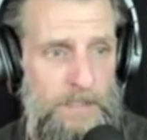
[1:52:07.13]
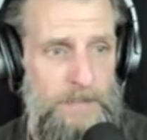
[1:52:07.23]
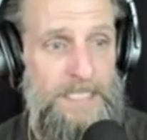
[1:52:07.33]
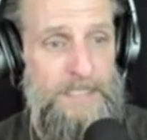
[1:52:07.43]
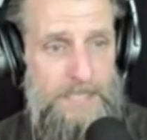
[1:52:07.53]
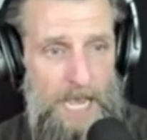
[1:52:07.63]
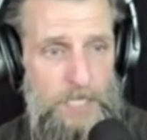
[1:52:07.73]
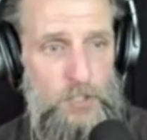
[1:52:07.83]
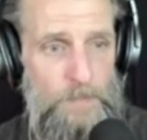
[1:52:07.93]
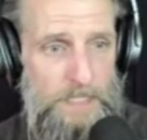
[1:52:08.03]

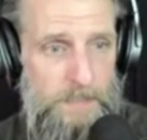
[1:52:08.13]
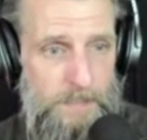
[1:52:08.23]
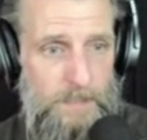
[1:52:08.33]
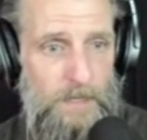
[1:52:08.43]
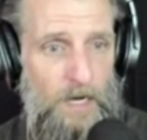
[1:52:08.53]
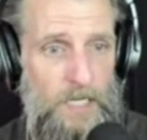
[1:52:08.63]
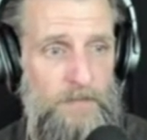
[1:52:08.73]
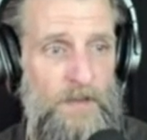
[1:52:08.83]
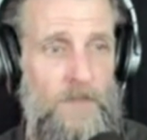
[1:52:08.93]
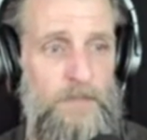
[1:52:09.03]
detachment
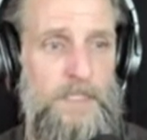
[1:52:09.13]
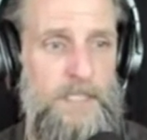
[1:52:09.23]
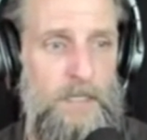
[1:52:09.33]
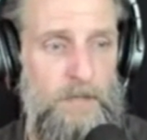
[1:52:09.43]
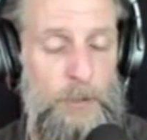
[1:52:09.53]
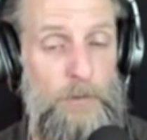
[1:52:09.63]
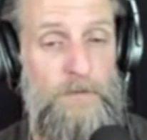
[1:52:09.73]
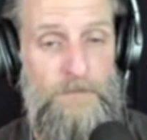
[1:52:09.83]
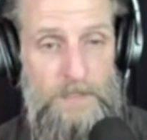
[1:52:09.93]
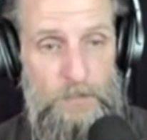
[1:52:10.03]
of the material
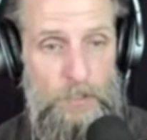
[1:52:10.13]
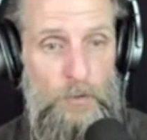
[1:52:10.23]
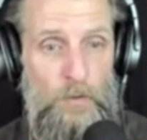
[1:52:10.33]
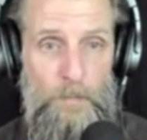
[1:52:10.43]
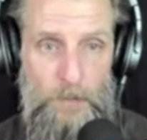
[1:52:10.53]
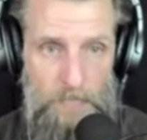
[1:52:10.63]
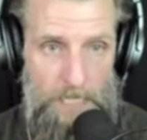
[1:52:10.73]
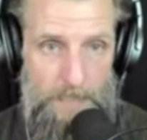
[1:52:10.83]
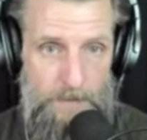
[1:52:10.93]
physical plane.